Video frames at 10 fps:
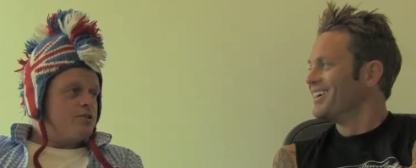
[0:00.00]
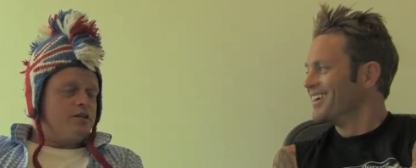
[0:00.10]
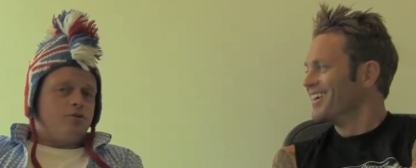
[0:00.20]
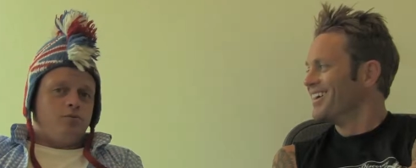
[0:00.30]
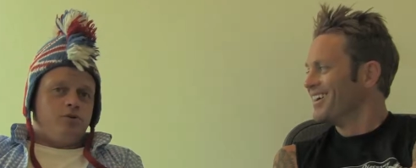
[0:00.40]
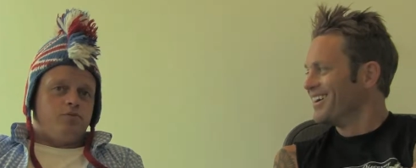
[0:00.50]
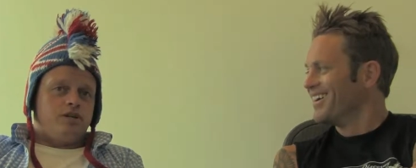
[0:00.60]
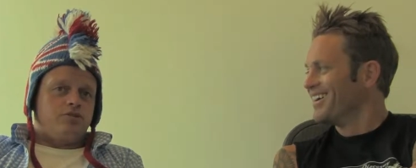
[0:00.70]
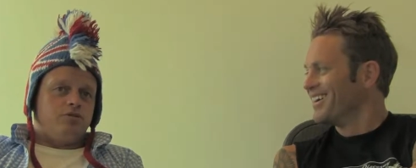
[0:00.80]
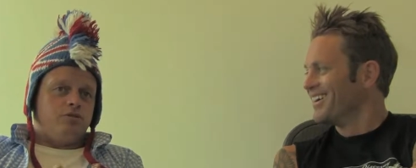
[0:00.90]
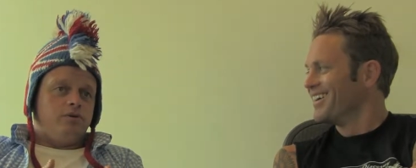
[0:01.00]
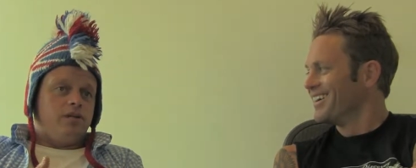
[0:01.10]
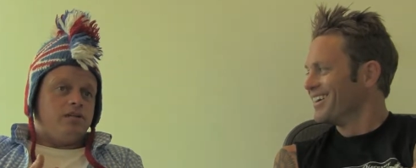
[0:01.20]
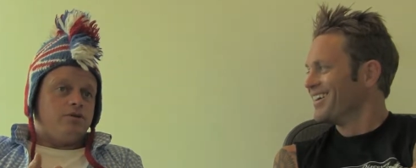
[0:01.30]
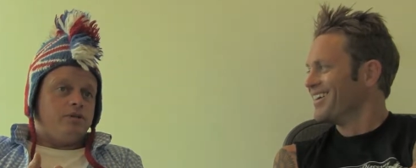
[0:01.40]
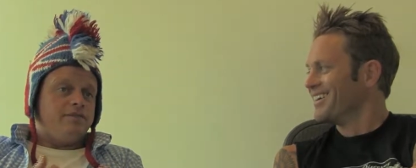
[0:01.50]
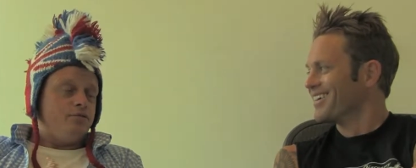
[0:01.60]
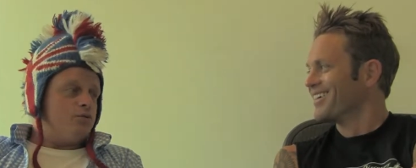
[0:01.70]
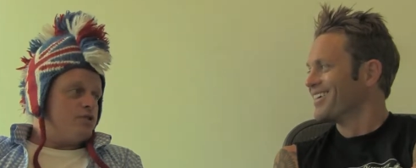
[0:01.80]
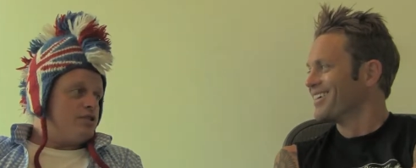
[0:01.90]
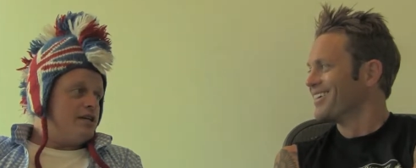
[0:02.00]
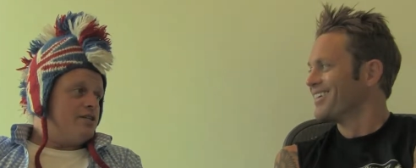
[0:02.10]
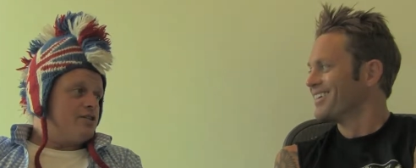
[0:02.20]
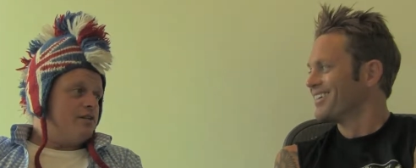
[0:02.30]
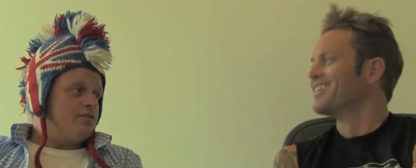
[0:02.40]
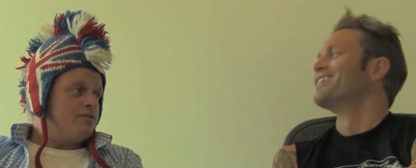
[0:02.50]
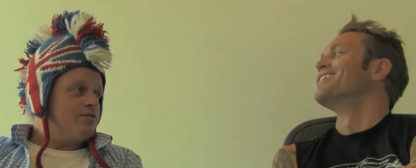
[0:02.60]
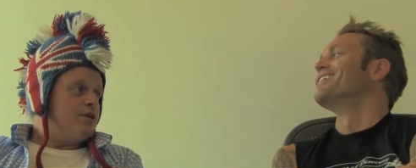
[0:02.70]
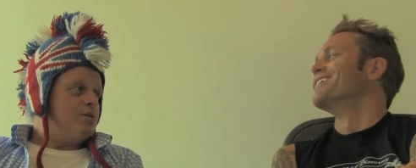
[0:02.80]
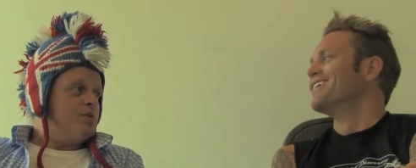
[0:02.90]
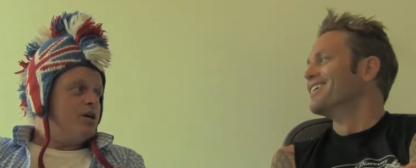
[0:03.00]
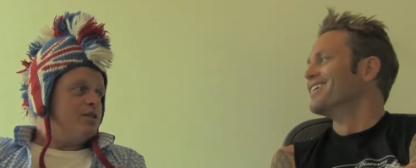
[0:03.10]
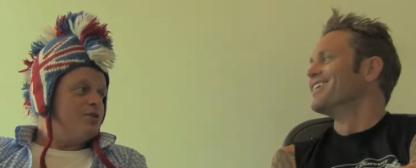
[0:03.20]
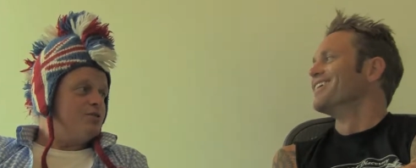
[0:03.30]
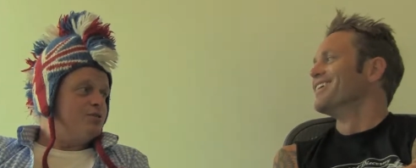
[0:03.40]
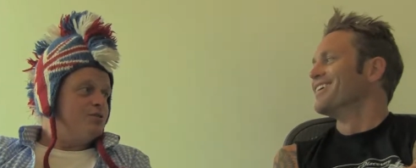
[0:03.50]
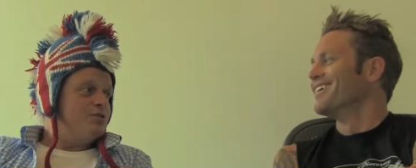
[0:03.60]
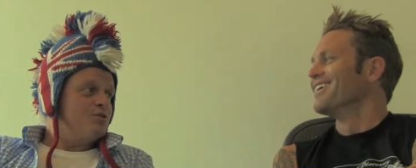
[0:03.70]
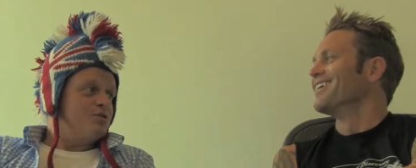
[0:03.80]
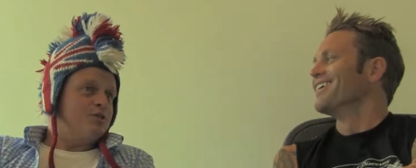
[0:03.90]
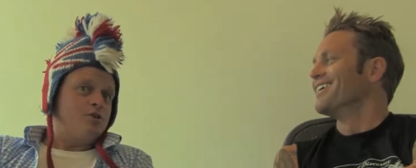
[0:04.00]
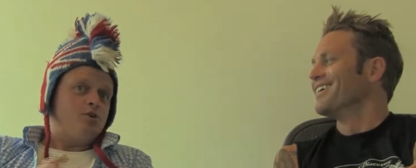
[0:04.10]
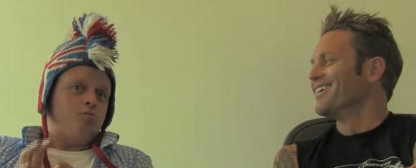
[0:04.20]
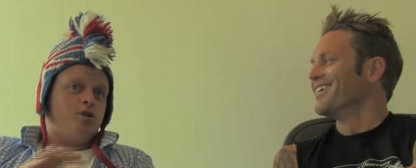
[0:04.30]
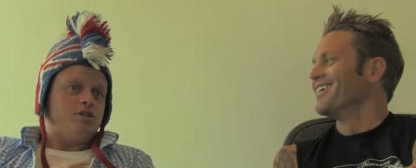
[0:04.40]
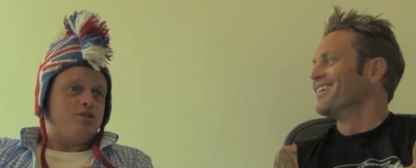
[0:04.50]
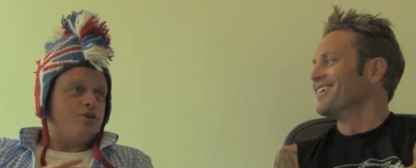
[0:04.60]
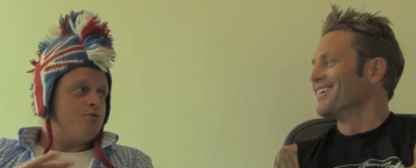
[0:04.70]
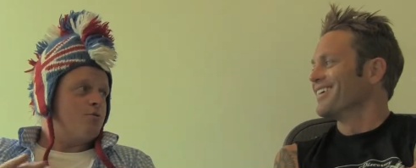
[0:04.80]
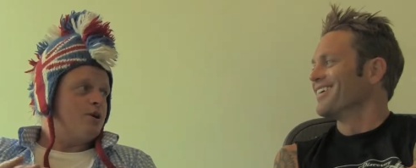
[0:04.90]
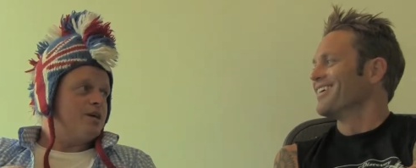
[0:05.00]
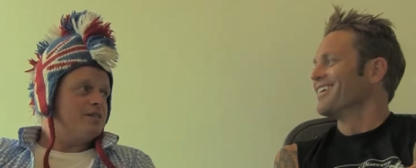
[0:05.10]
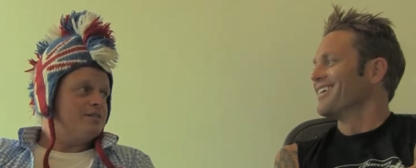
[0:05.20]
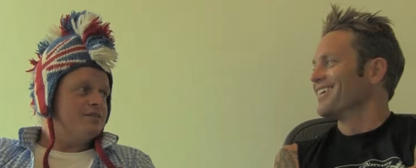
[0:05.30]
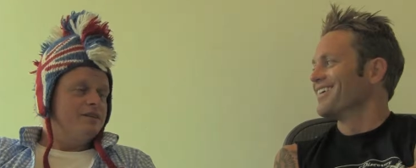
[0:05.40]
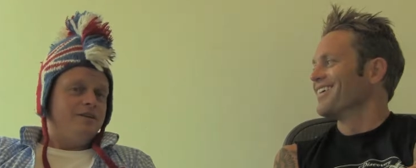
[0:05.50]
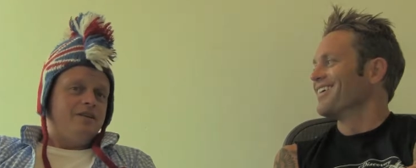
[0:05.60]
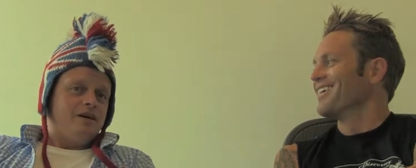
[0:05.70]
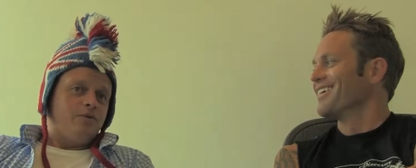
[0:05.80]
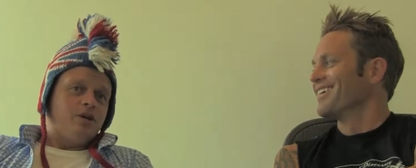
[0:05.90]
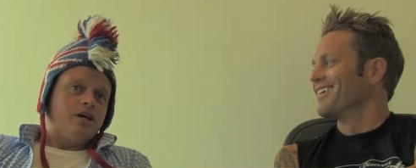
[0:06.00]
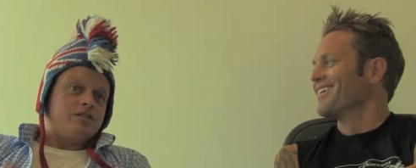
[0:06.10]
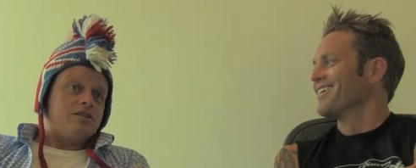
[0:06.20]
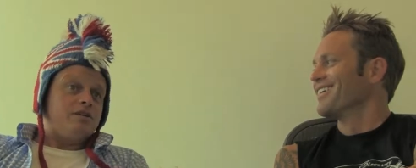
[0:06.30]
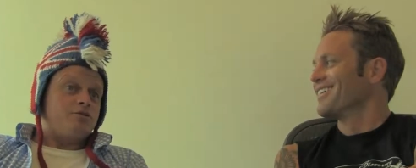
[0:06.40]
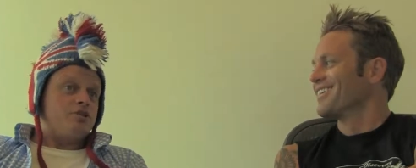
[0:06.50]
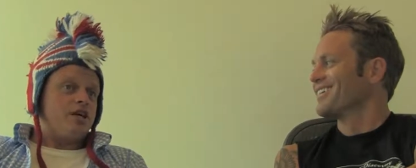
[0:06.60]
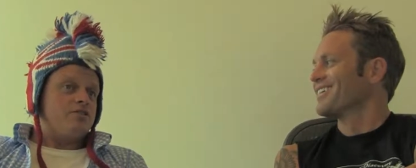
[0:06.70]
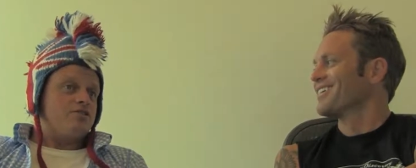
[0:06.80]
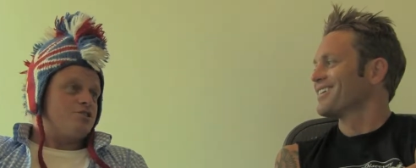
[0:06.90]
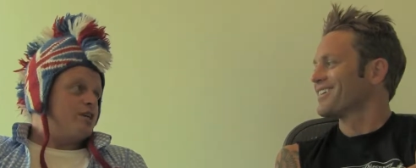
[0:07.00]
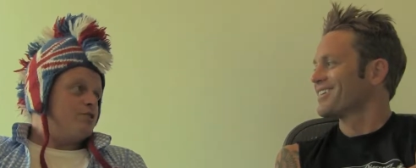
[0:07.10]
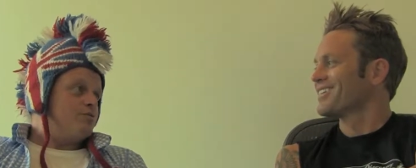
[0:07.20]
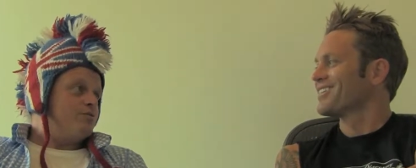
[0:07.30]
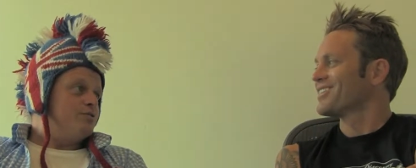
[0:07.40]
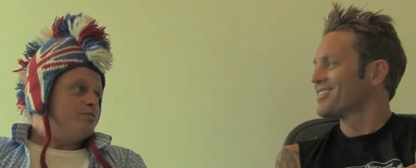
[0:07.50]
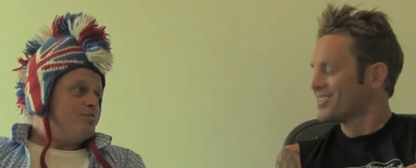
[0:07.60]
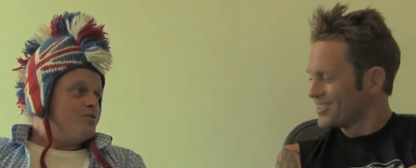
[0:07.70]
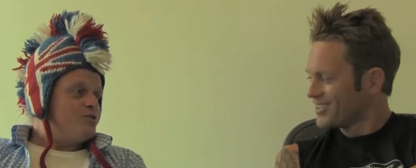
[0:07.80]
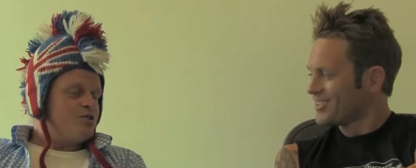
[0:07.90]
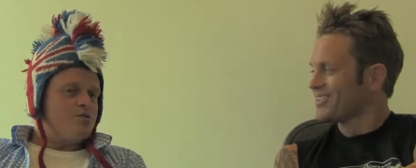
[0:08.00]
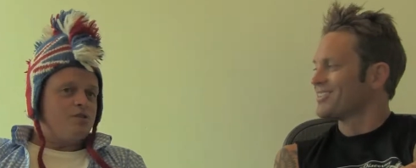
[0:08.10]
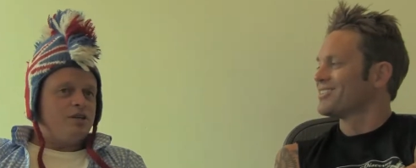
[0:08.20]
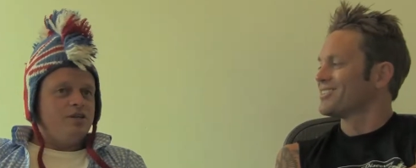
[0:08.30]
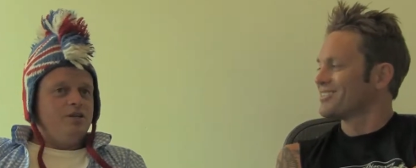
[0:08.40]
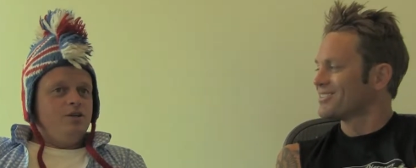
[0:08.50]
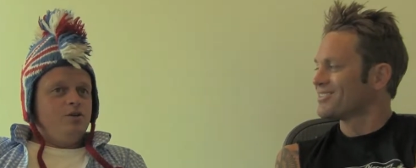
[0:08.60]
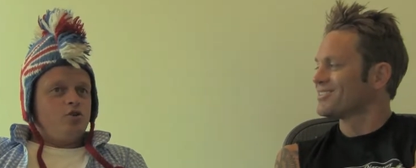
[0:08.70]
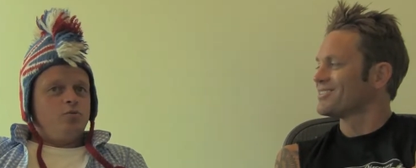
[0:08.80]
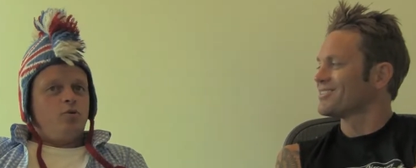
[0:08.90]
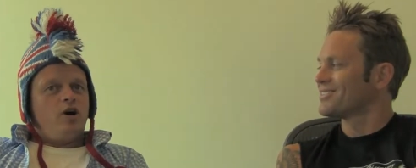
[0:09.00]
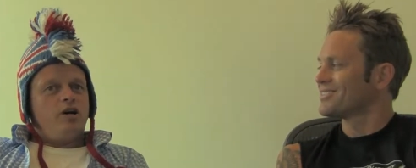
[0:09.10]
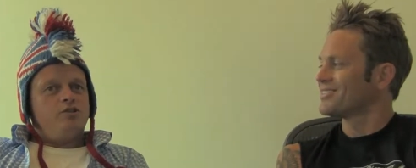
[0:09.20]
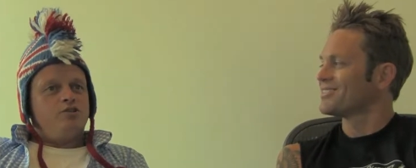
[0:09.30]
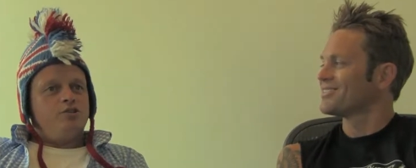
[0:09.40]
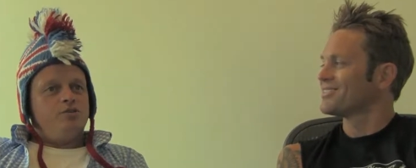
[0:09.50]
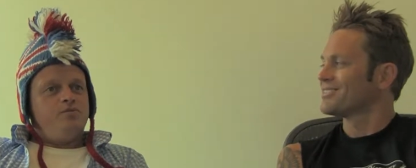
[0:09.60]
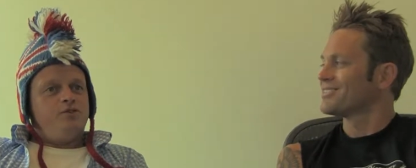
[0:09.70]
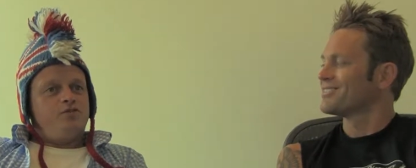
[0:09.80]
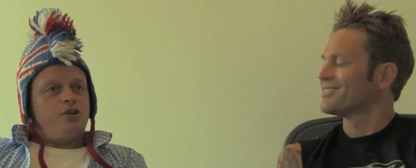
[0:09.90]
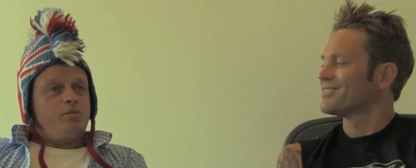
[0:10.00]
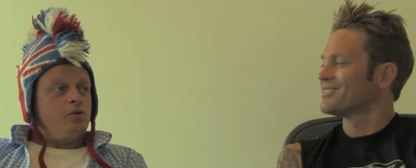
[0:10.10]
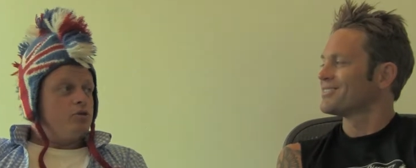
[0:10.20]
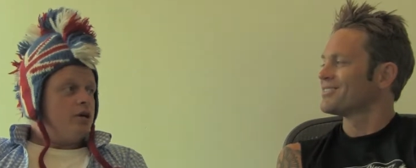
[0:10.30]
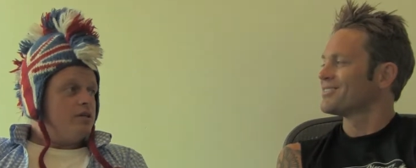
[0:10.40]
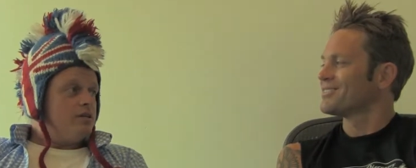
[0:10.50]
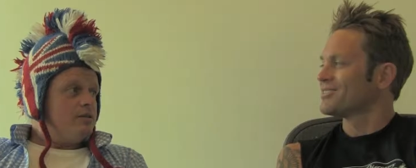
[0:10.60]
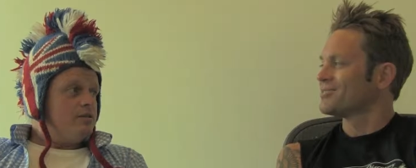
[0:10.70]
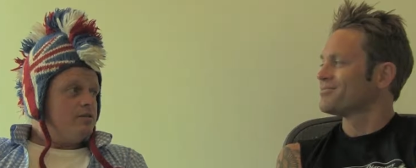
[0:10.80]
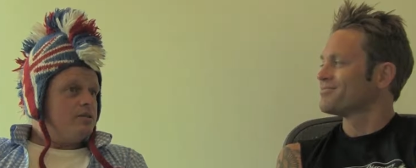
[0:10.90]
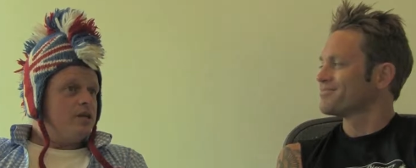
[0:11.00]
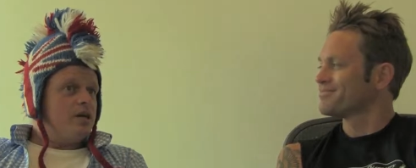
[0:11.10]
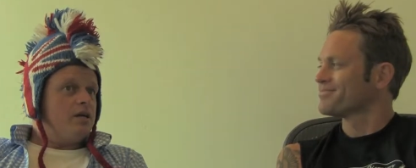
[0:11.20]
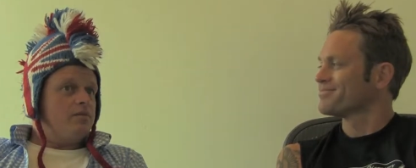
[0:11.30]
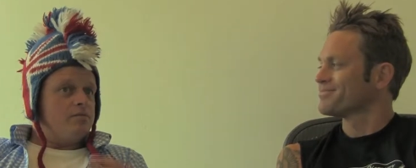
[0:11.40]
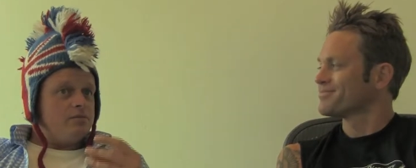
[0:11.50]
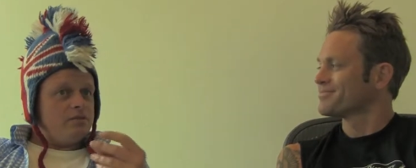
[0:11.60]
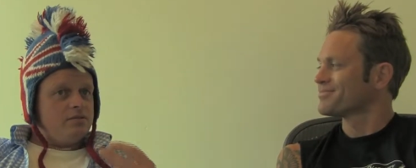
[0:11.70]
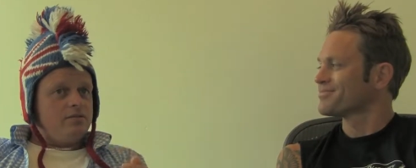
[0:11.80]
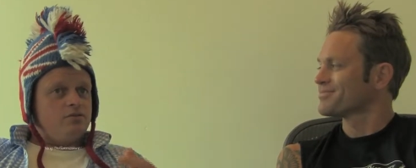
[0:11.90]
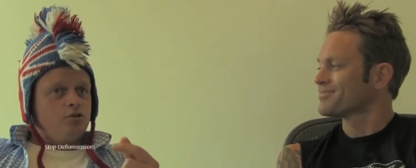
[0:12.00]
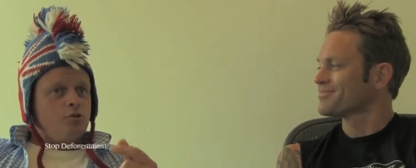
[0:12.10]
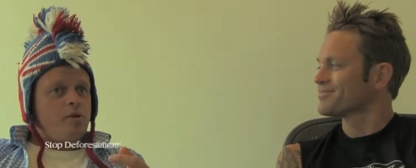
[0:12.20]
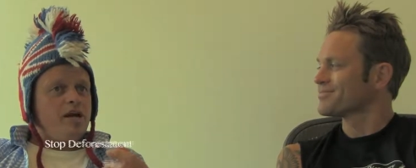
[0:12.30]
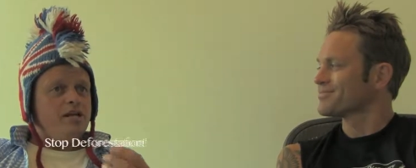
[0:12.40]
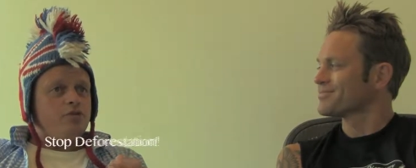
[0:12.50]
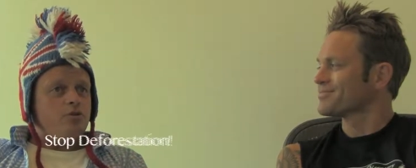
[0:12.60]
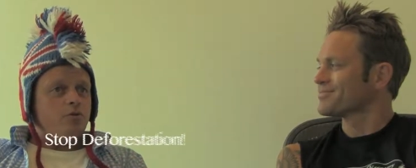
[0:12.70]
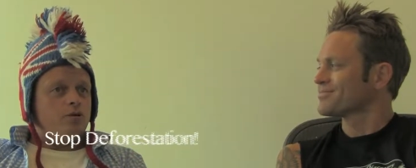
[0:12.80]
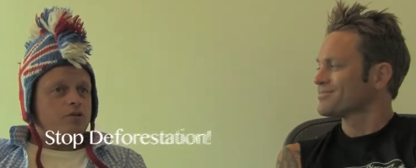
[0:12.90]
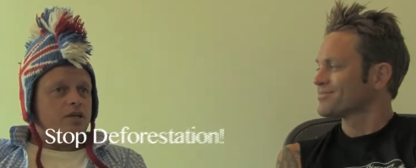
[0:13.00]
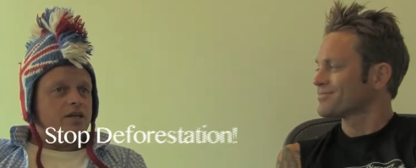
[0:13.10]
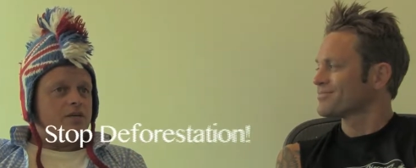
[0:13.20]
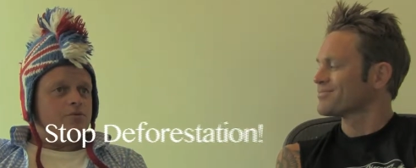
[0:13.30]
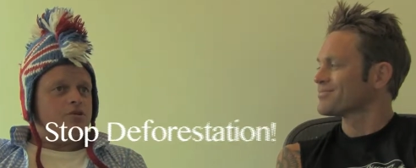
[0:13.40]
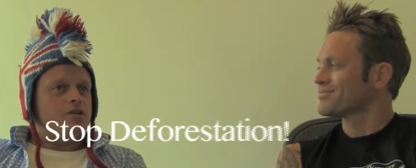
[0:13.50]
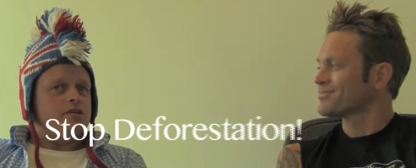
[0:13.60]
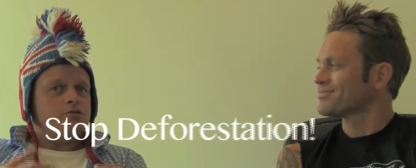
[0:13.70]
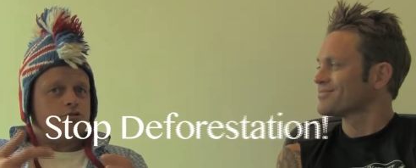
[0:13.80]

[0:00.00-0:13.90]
Speaker 1: standing up in a restaurant. I realised you had everyone's attention after the third bird call, so it was like the whole place would go quiet. And I realised here's a chance to say something. So that took me a while to to think about that, and I know it came. Sort of the penny dropped one day, and it was like